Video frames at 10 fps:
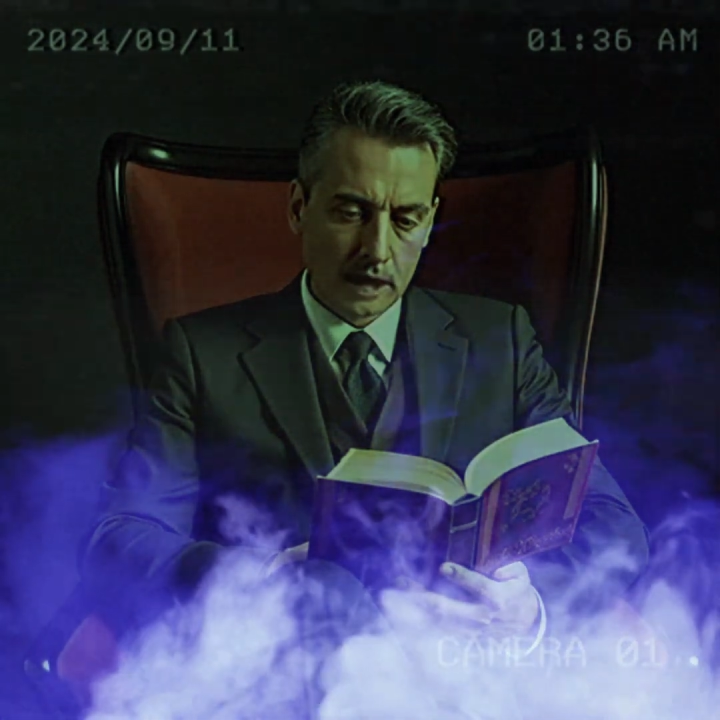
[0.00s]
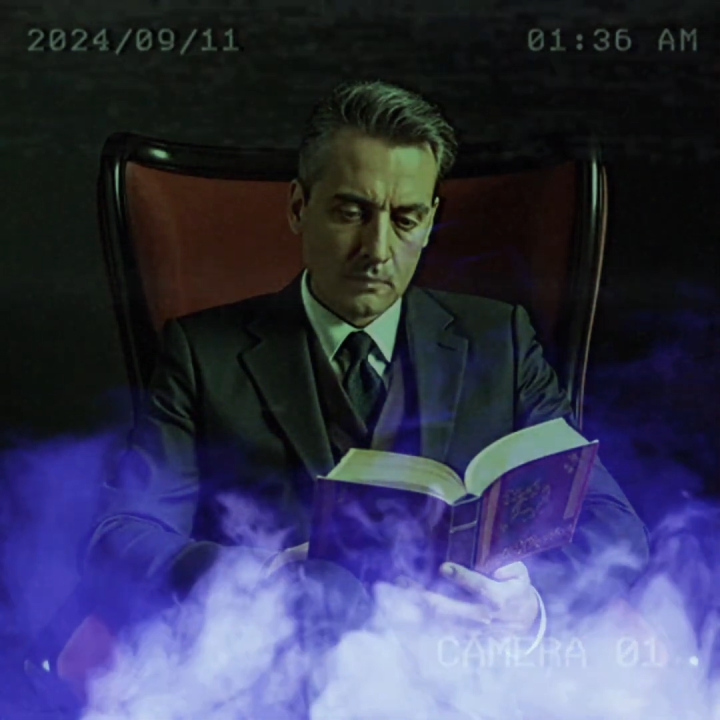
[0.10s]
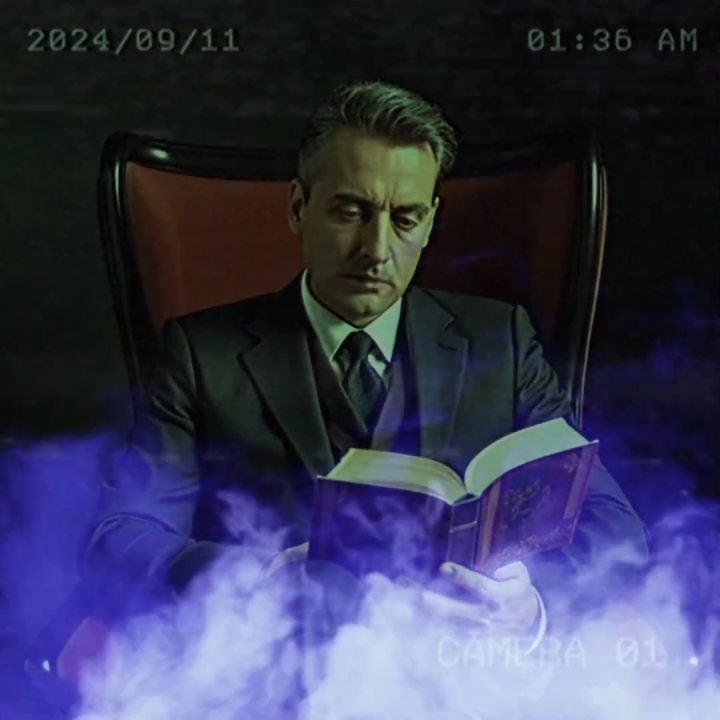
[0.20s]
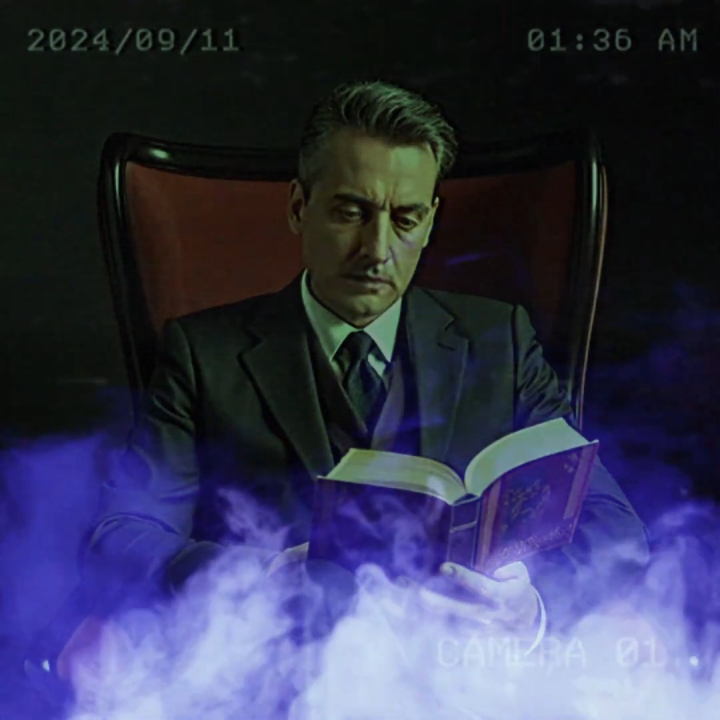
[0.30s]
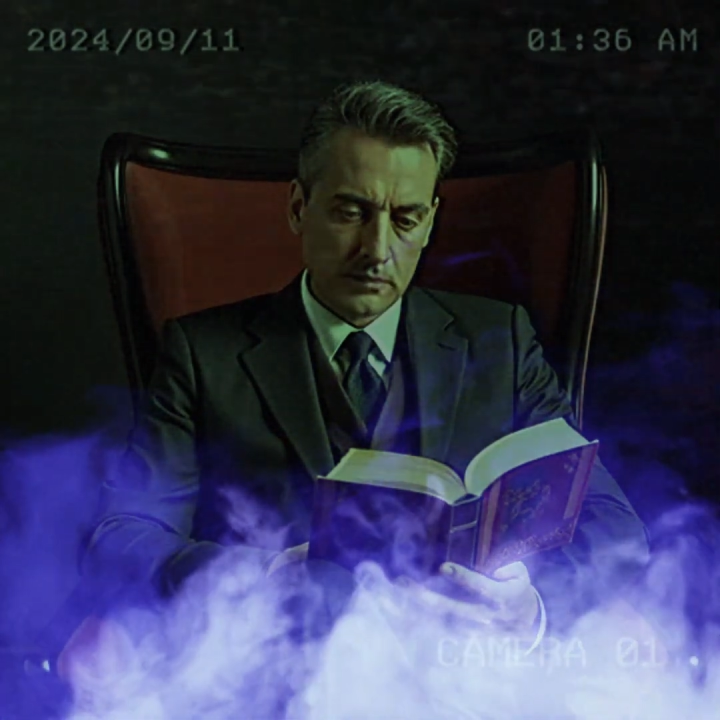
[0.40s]

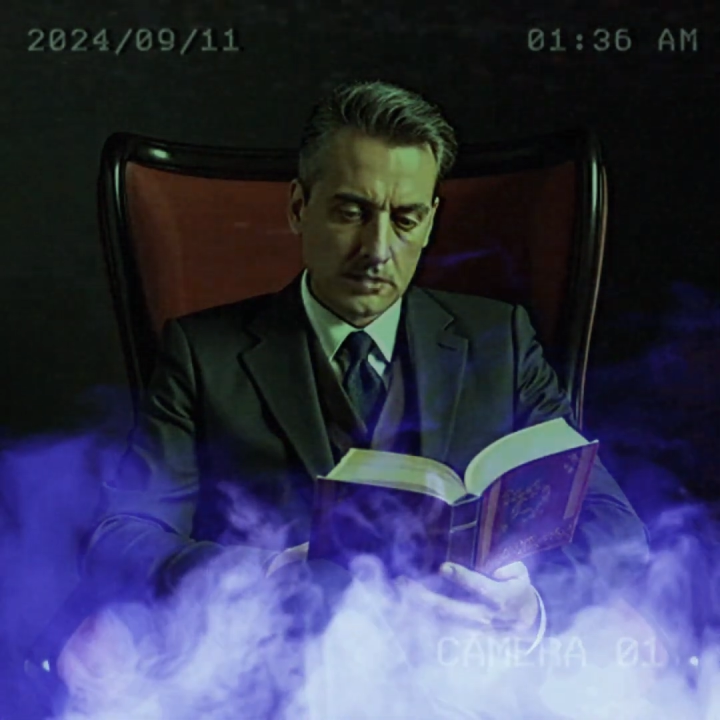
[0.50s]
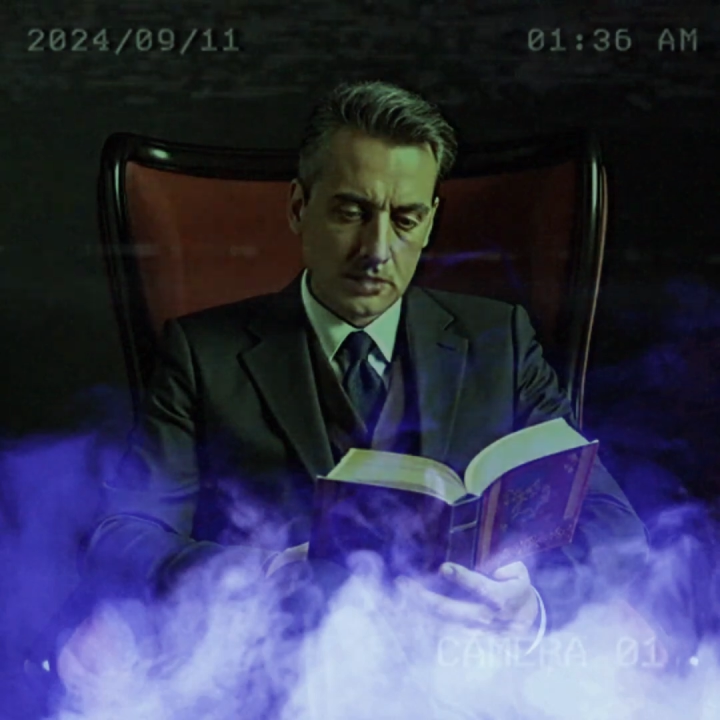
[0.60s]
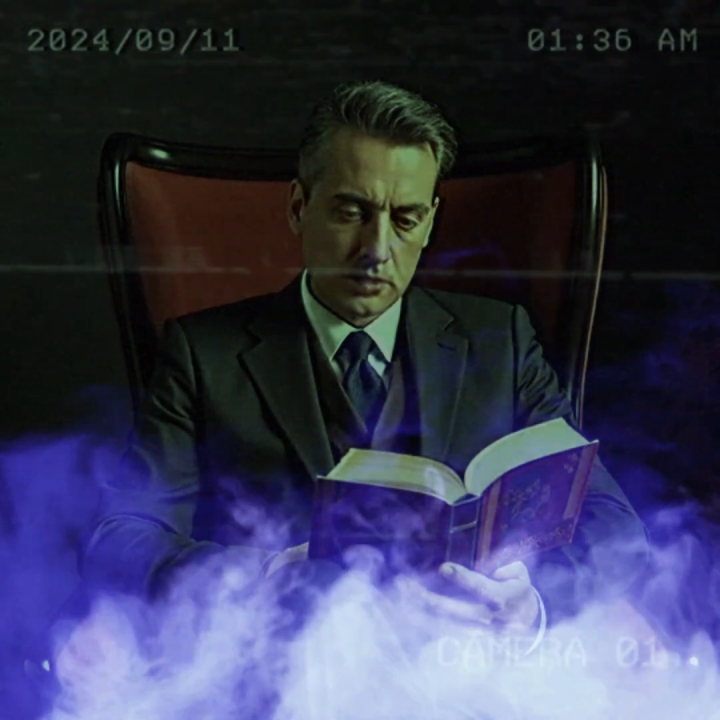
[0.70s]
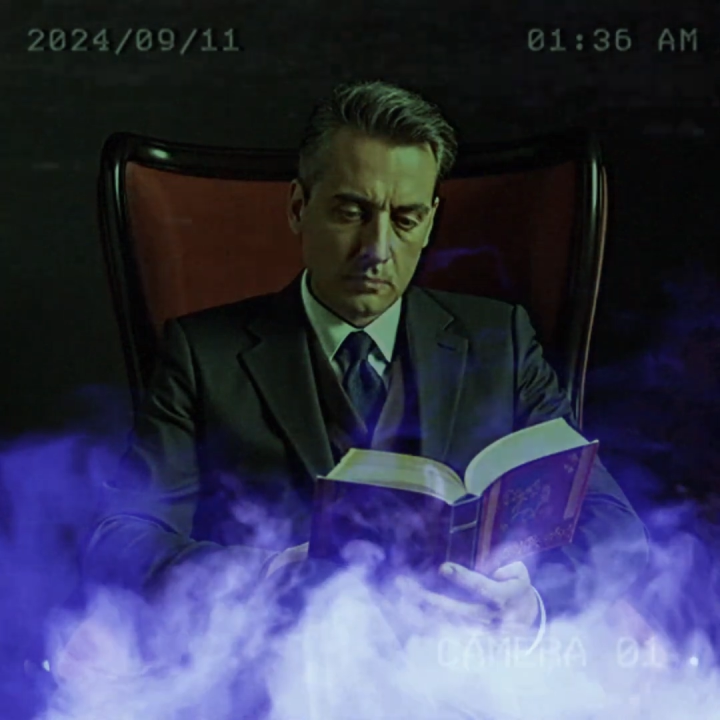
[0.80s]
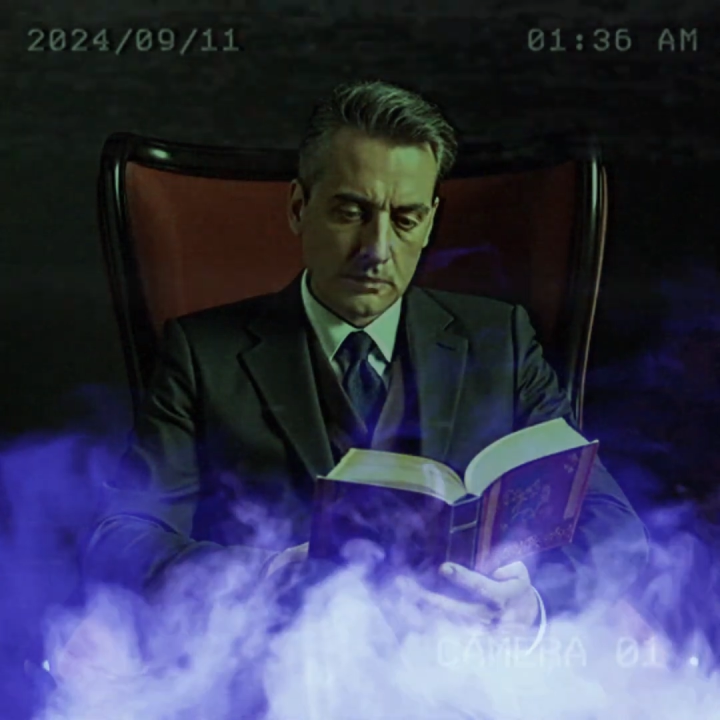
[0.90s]
I was a
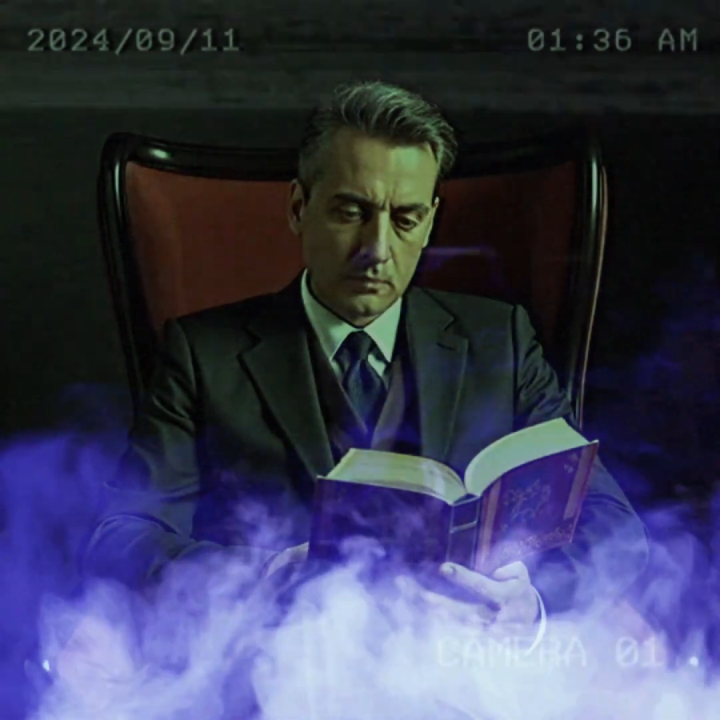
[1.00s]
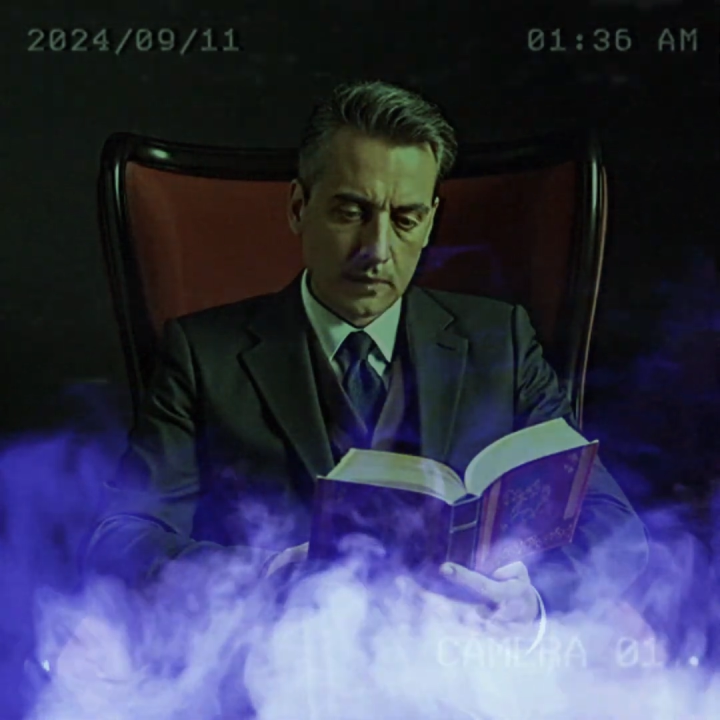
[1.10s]
physician with the